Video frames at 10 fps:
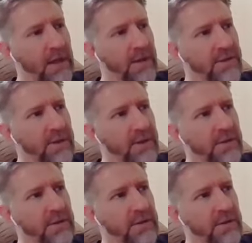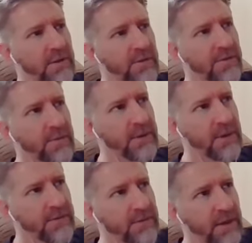I think that you know something
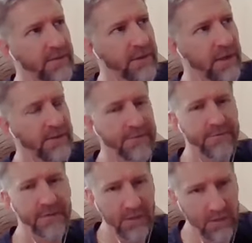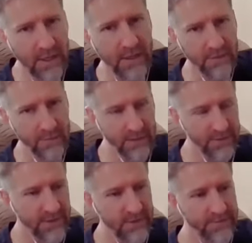I've I've kind of figured out
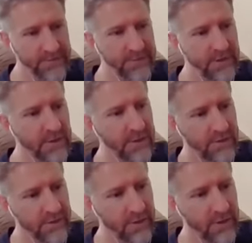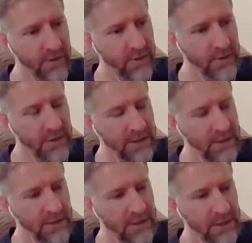about ten or fifteen years ago,
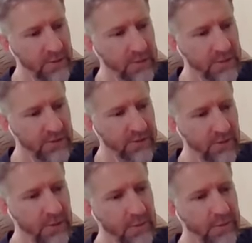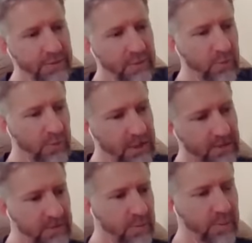and it helped me just go from
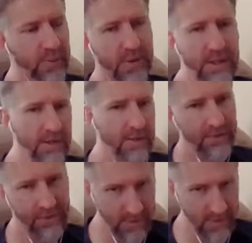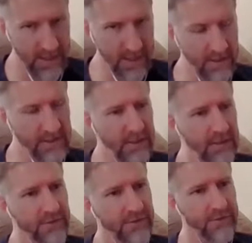random praying this or that
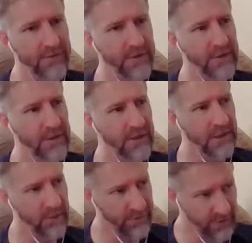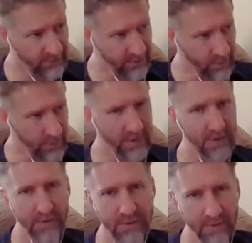to feeling like I was actually
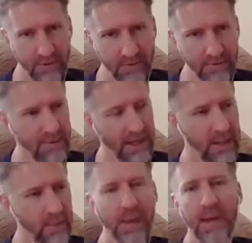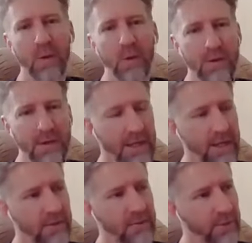praying things that had power and
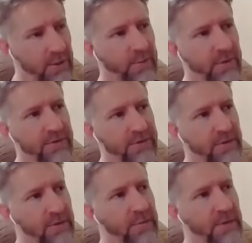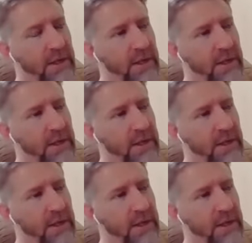had purpose to them.